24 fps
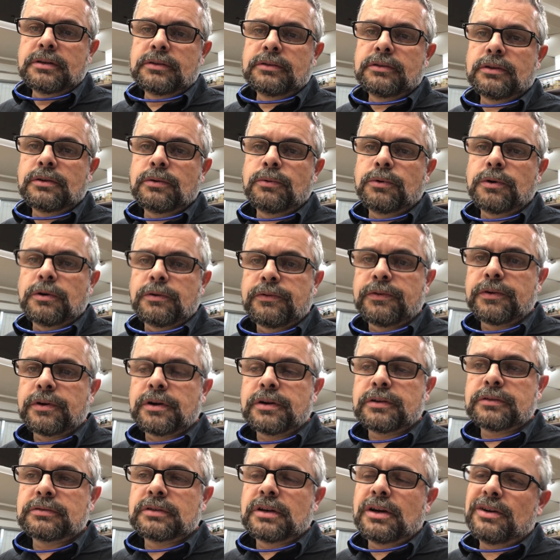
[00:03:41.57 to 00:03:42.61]
to the
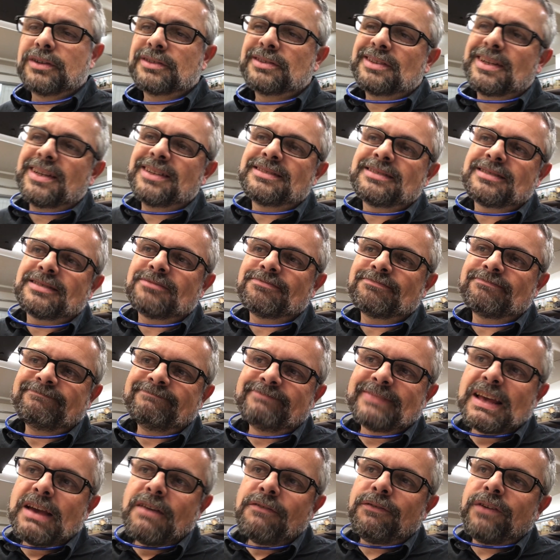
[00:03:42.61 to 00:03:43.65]
woofer. So it's it's
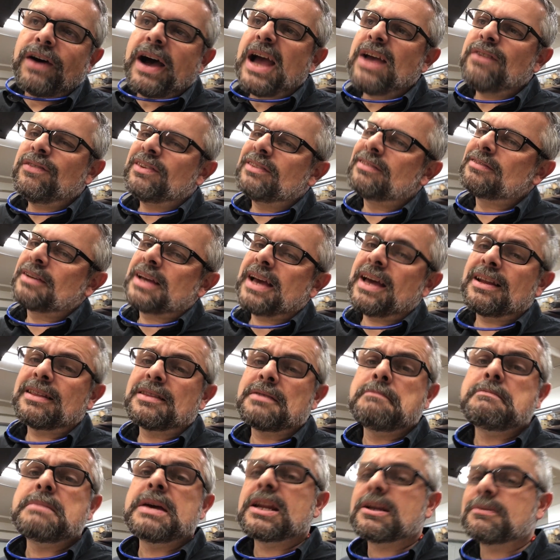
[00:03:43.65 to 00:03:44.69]
five is kind of
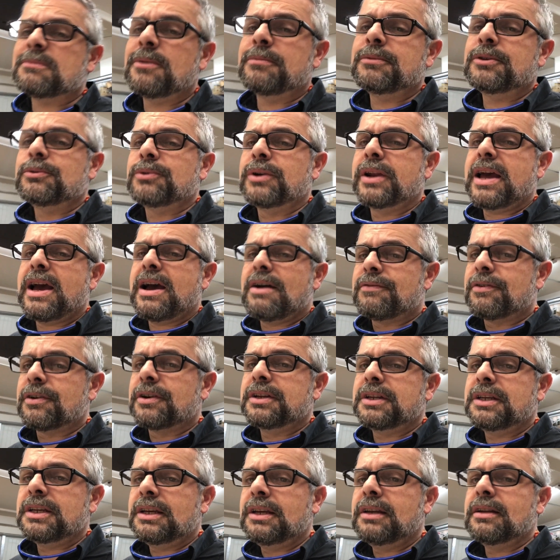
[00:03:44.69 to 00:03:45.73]
the minimum you would ever
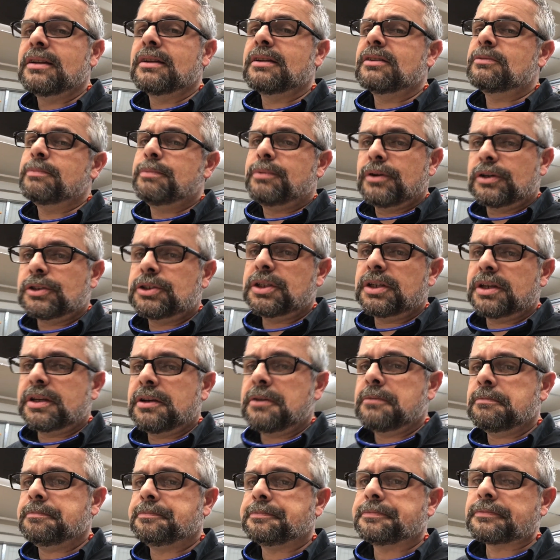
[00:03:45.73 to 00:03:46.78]
need, and it's pushing
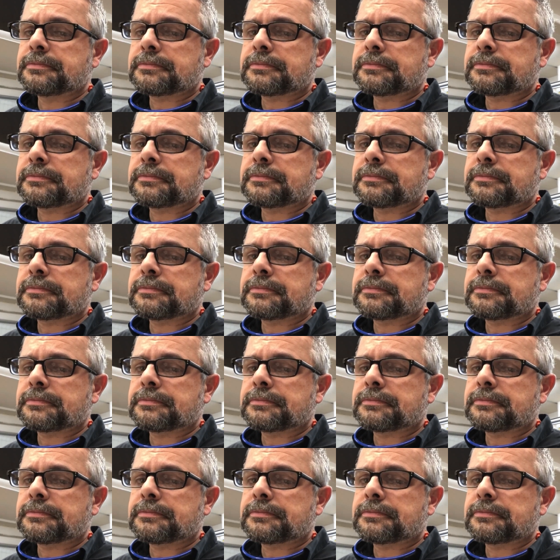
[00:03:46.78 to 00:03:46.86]
it.